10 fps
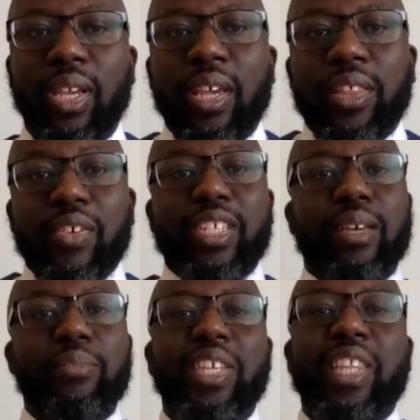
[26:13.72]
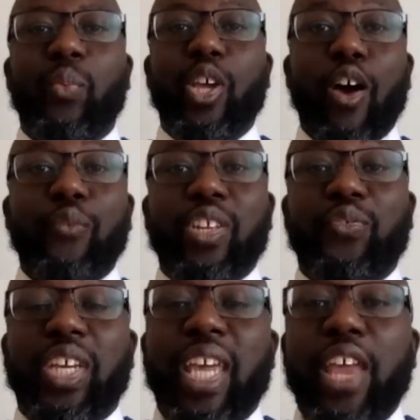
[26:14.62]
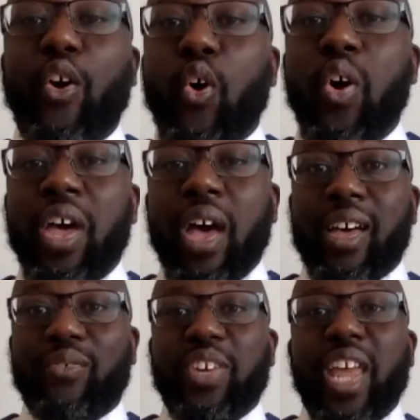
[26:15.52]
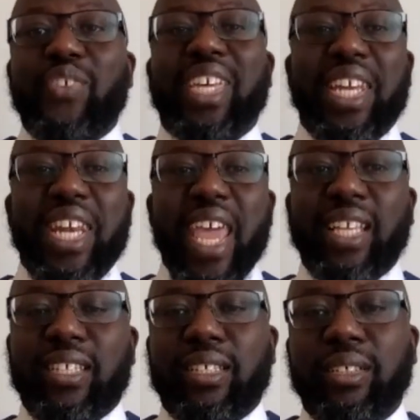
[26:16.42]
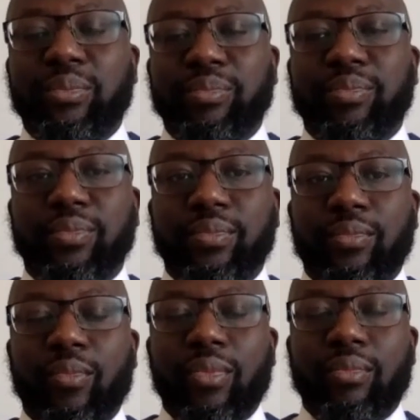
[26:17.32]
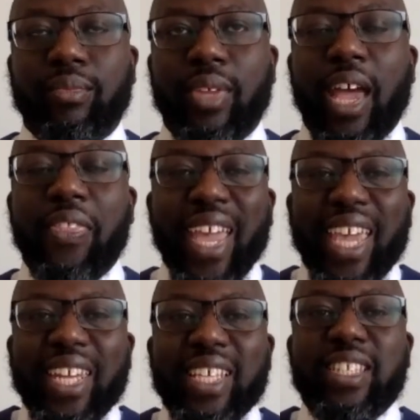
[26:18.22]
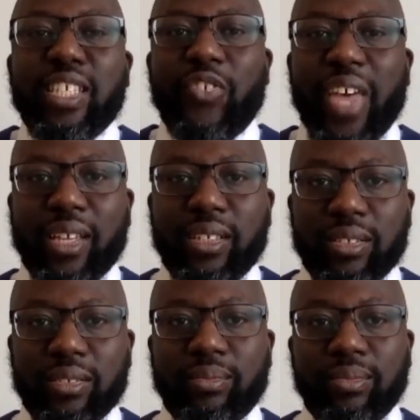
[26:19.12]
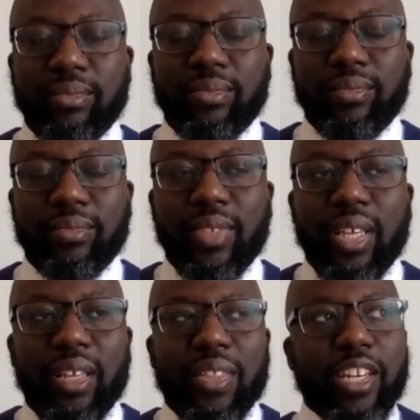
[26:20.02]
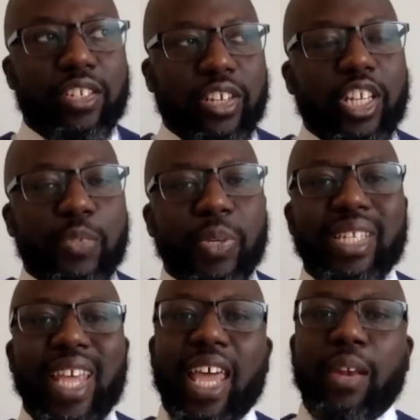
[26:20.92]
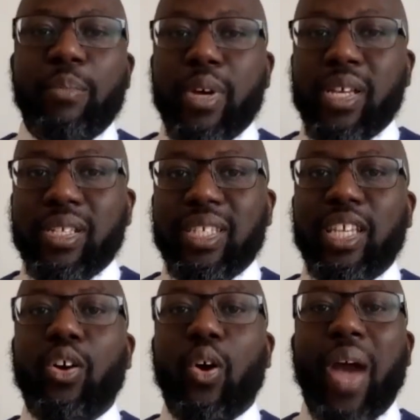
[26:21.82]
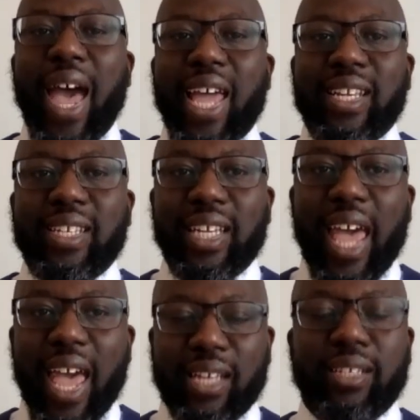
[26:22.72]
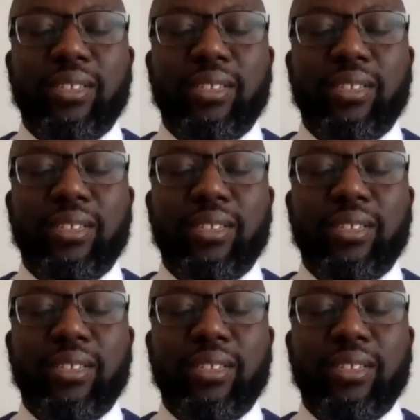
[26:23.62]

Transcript: There is something that we often forget or have never connected. And it is this fact that judgment and mercy go hand in hand.